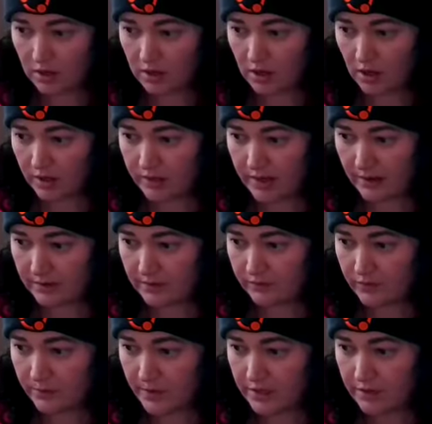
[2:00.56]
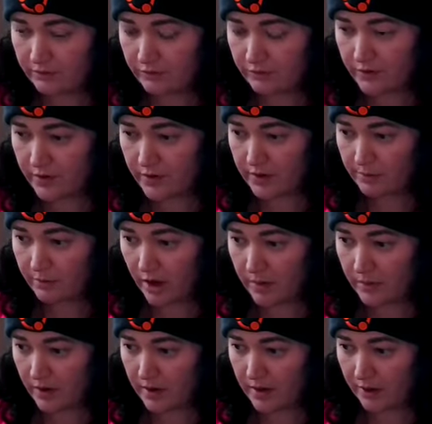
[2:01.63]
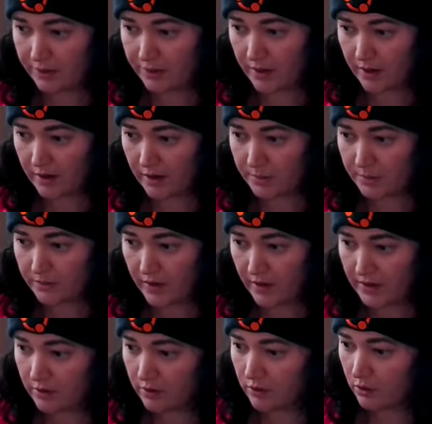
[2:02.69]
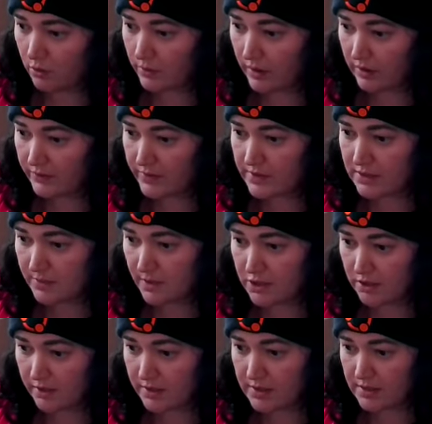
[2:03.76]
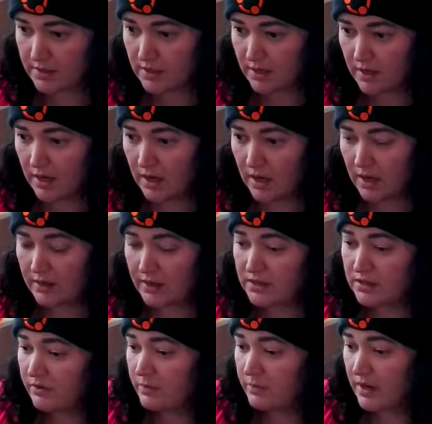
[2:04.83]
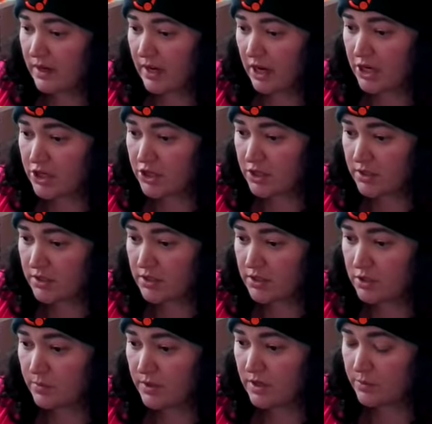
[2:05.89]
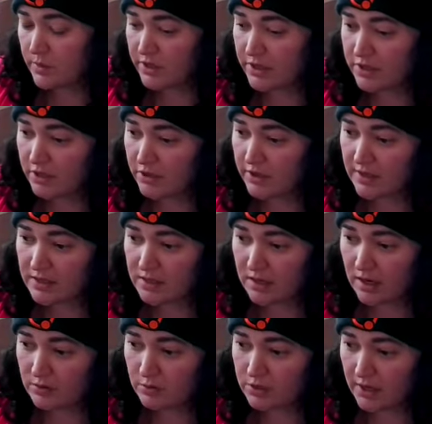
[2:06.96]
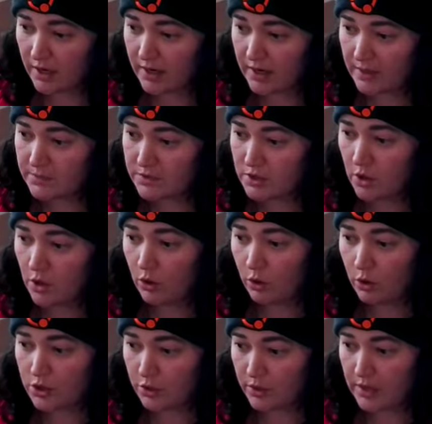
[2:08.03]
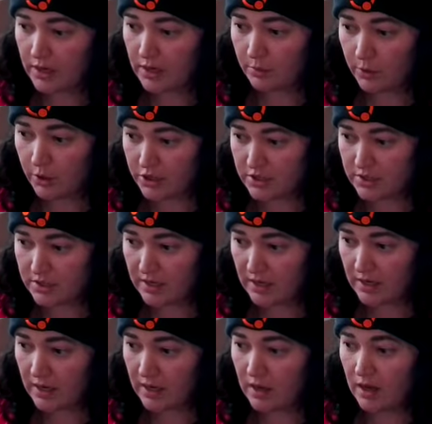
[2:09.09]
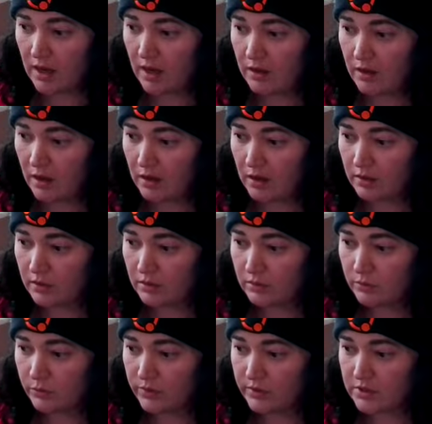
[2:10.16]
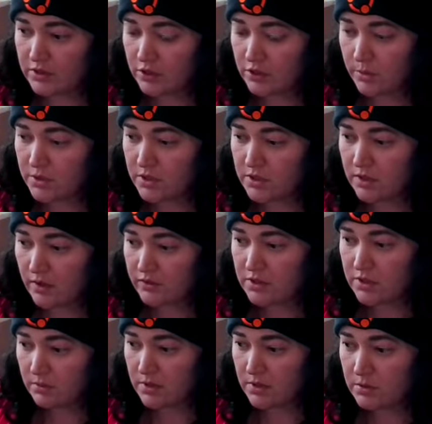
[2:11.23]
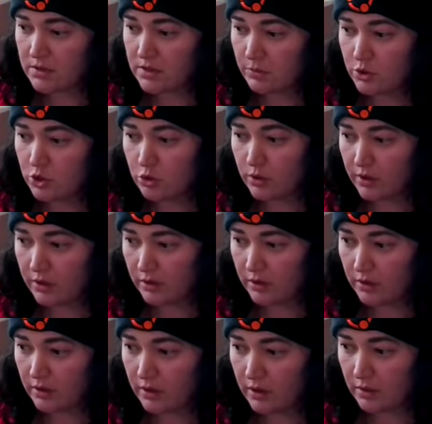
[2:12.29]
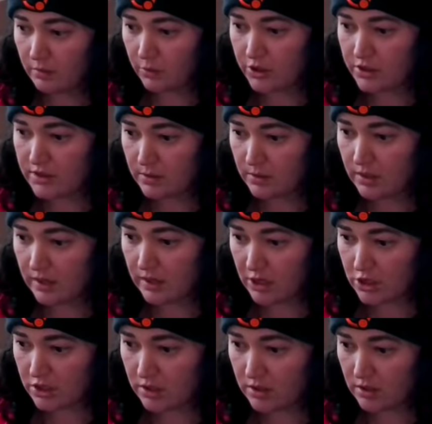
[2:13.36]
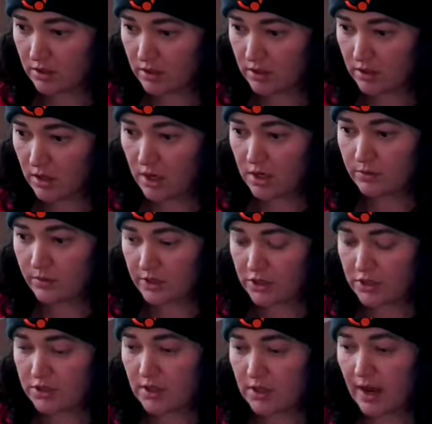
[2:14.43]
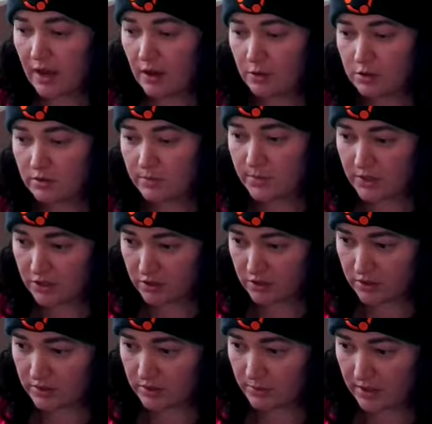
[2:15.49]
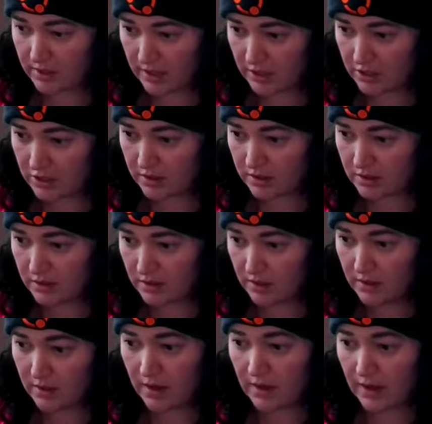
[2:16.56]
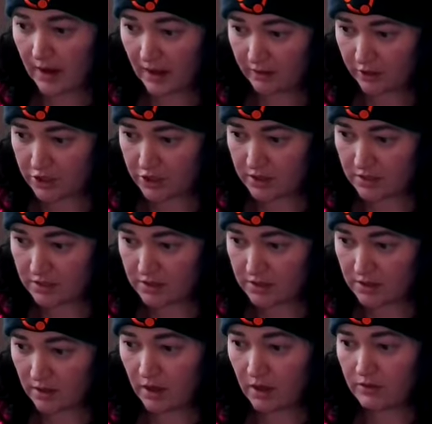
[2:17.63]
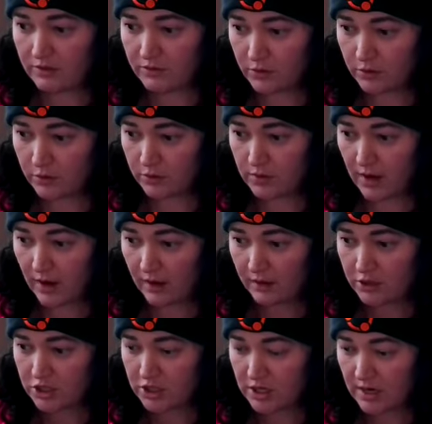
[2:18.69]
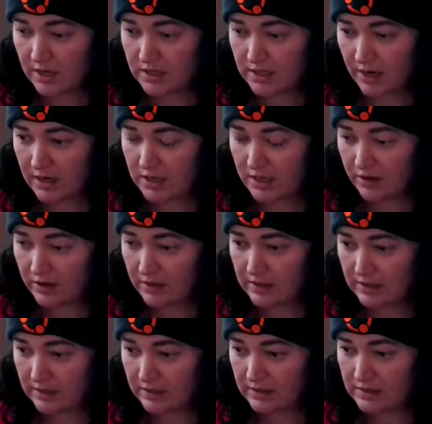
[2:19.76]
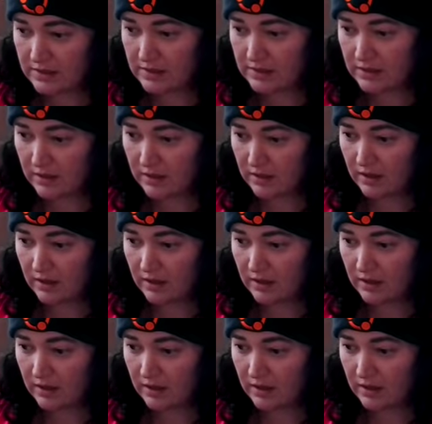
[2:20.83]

contact information for the primary healthcare provider or relevant specialist, a list of medications to be administered at scheduled times or during an emergency, along with descriptions of symptoms that would trigger emergency medication, directions on how to administer the medication, allergies, food allergy and dietary needs,